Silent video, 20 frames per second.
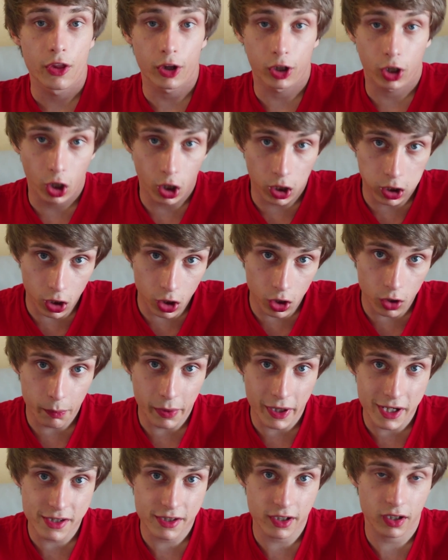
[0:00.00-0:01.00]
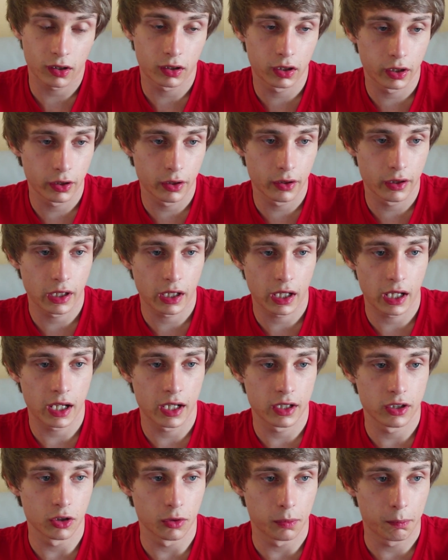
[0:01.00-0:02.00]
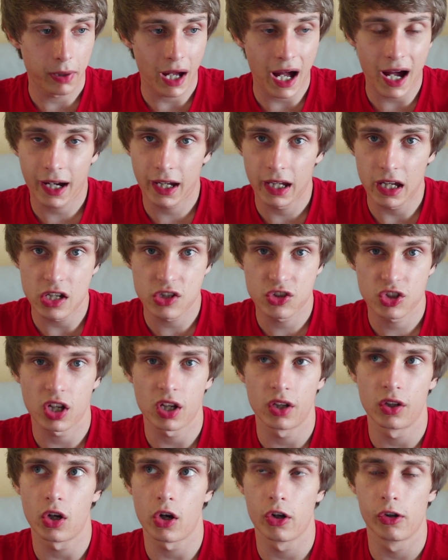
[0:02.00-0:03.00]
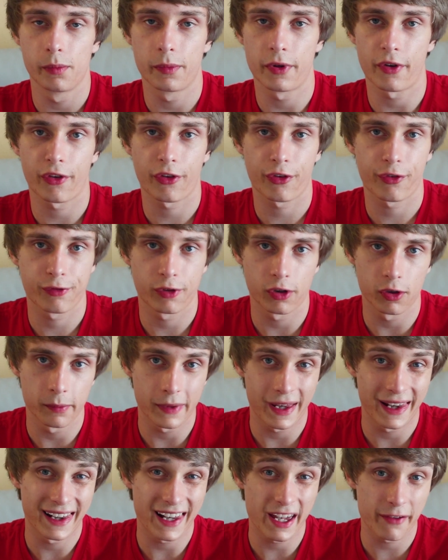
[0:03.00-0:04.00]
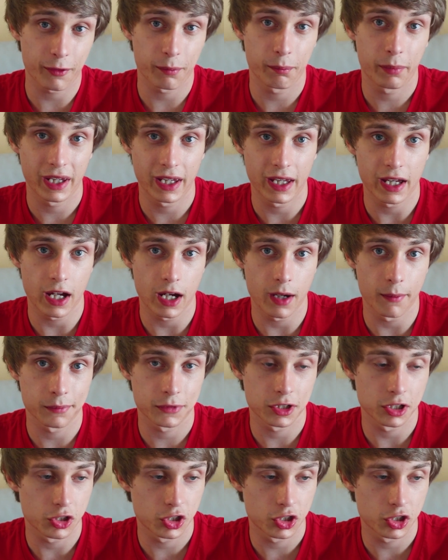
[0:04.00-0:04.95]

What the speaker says: The club is included in your package and opens from 11 p.m. to